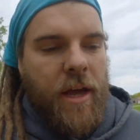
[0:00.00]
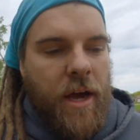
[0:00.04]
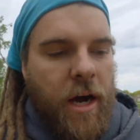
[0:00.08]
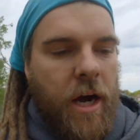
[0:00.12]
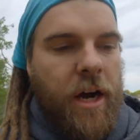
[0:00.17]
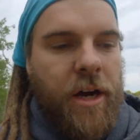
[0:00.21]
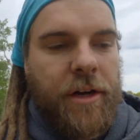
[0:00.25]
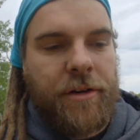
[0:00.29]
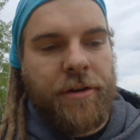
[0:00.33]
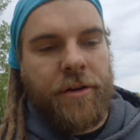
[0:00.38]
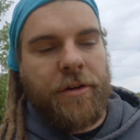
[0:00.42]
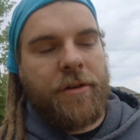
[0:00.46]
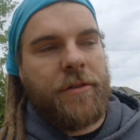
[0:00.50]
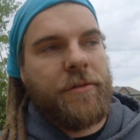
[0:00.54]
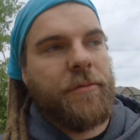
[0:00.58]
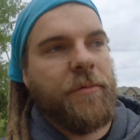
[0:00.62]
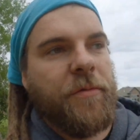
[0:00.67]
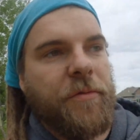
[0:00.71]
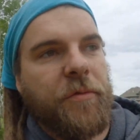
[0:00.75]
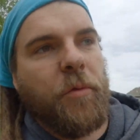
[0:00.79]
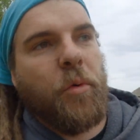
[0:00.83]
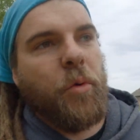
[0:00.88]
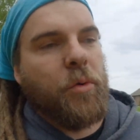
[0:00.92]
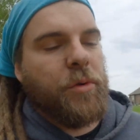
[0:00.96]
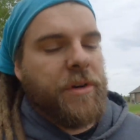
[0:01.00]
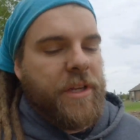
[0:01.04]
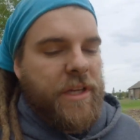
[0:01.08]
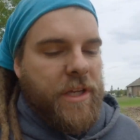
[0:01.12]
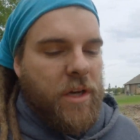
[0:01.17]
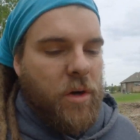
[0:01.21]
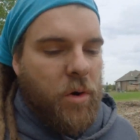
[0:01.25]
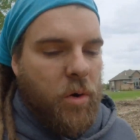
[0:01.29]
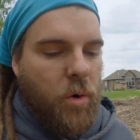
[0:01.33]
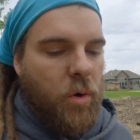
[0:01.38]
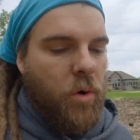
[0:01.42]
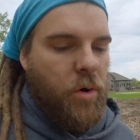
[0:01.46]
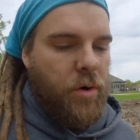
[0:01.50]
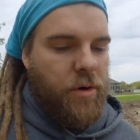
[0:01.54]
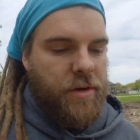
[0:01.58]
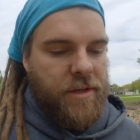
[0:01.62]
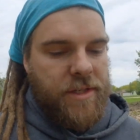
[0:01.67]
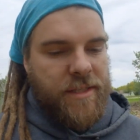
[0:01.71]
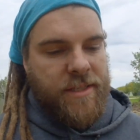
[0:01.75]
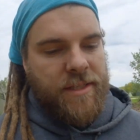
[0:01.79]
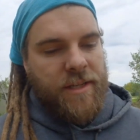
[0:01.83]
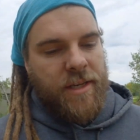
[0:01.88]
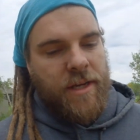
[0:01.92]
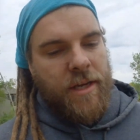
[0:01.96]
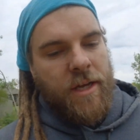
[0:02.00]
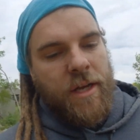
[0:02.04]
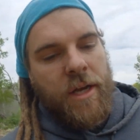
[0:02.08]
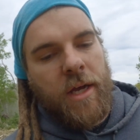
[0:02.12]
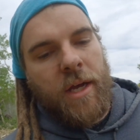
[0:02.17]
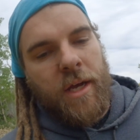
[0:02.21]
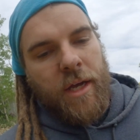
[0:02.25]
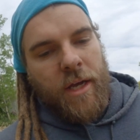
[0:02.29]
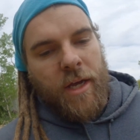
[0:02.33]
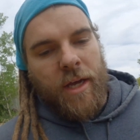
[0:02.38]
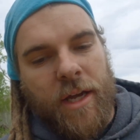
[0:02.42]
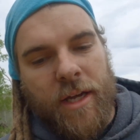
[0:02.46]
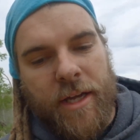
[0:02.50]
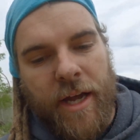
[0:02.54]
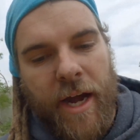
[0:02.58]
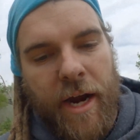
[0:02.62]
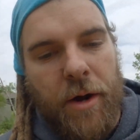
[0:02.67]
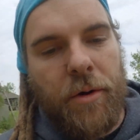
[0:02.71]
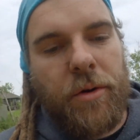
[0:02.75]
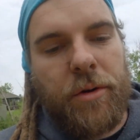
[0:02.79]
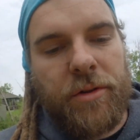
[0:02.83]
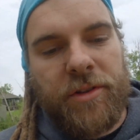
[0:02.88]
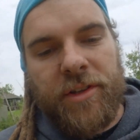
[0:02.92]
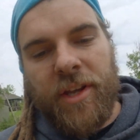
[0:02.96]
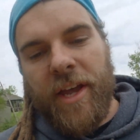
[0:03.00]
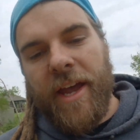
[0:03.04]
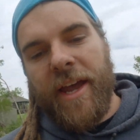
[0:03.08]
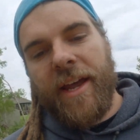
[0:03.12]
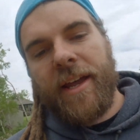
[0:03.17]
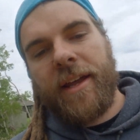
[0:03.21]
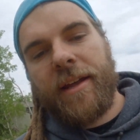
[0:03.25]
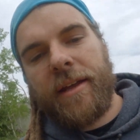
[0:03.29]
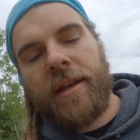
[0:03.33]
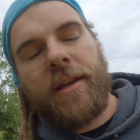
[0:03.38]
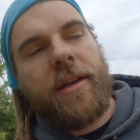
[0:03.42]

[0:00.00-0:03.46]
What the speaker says: 140 horse Gyrotech,